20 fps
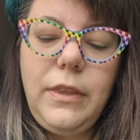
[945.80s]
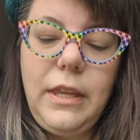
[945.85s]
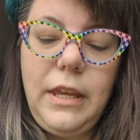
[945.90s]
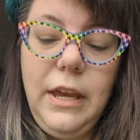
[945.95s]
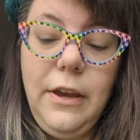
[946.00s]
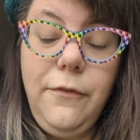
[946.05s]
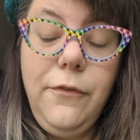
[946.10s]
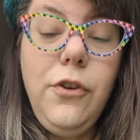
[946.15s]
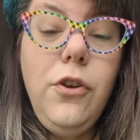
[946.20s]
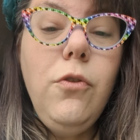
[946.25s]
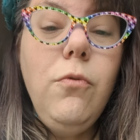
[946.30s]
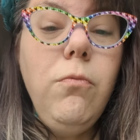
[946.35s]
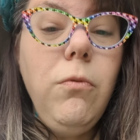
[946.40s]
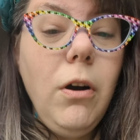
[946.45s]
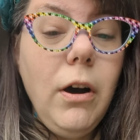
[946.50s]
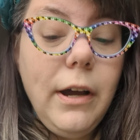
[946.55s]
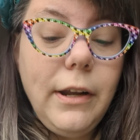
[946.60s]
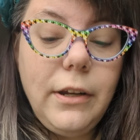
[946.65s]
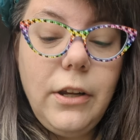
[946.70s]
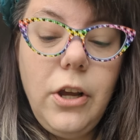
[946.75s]
if you
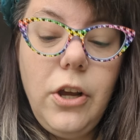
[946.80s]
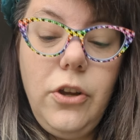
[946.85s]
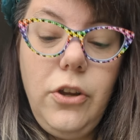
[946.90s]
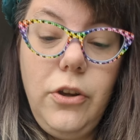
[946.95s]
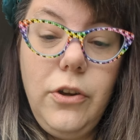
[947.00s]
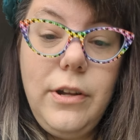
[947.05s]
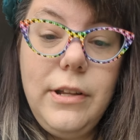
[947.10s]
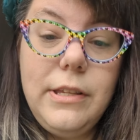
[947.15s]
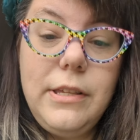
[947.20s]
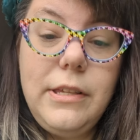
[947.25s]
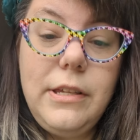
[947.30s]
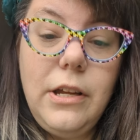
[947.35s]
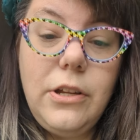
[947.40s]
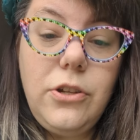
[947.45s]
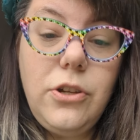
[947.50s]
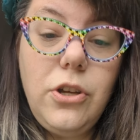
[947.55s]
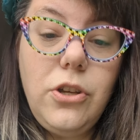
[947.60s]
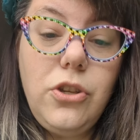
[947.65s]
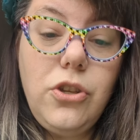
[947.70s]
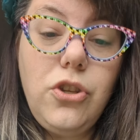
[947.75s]
want, you can
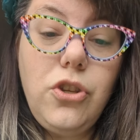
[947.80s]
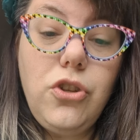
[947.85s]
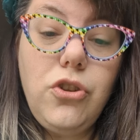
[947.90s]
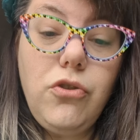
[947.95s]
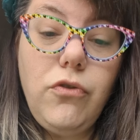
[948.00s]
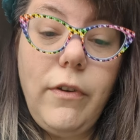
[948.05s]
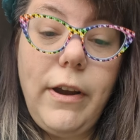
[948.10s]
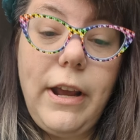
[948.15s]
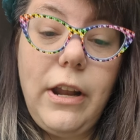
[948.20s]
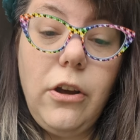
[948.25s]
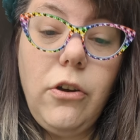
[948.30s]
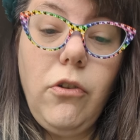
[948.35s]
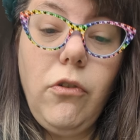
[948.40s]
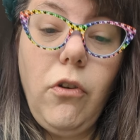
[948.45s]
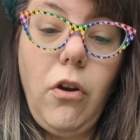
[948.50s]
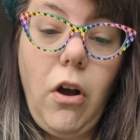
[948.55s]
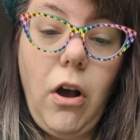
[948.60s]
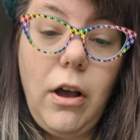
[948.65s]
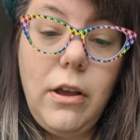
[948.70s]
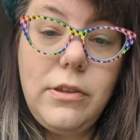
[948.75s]
stitch straight
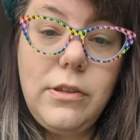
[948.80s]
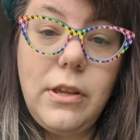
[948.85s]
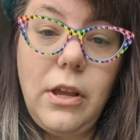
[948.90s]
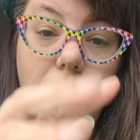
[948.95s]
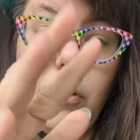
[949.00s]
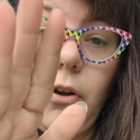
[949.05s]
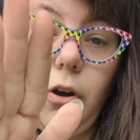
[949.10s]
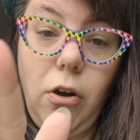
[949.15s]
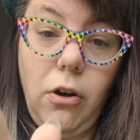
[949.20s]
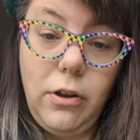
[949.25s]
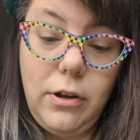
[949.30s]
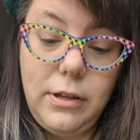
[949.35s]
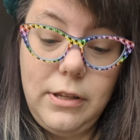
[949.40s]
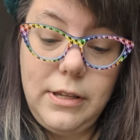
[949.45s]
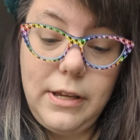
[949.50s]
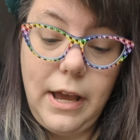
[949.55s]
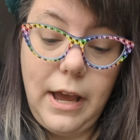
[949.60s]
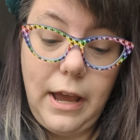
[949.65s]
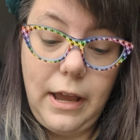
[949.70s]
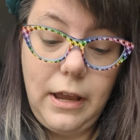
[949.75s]
across and call it a
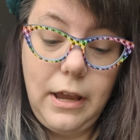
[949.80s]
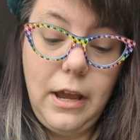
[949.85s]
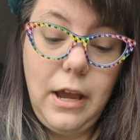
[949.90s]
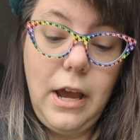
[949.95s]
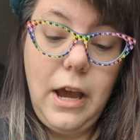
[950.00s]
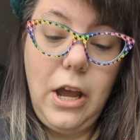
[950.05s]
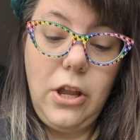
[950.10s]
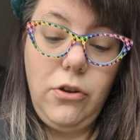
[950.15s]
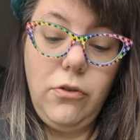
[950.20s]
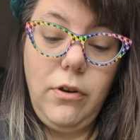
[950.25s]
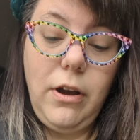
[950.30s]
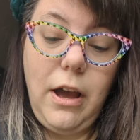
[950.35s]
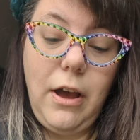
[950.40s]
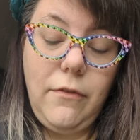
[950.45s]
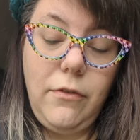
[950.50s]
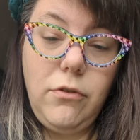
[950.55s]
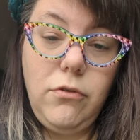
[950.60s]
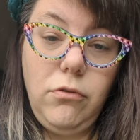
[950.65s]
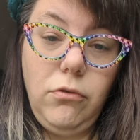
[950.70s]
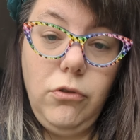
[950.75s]
day. And you'll have
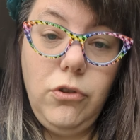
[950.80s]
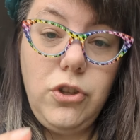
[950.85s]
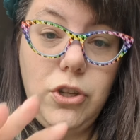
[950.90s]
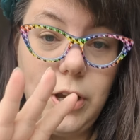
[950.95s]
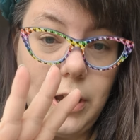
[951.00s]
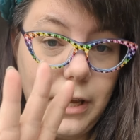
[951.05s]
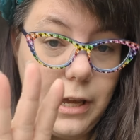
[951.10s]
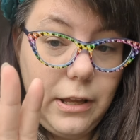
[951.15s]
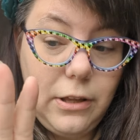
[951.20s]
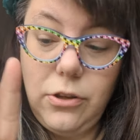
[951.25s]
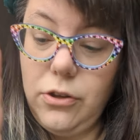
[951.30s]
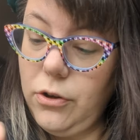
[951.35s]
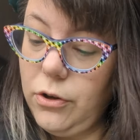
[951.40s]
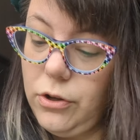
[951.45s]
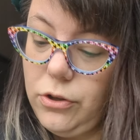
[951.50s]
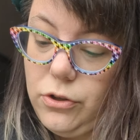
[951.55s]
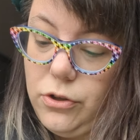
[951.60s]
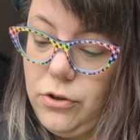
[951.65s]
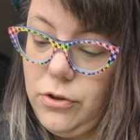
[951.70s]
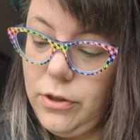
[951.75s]
a cool chicken. You
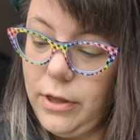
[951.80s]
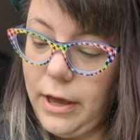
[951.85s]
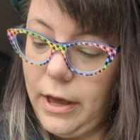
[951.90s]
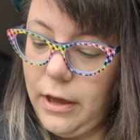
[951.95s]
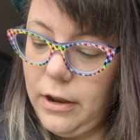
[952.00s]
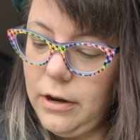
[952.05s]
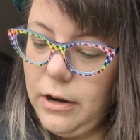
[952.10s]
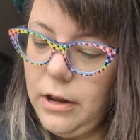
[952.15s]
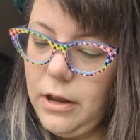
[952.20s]
can do that.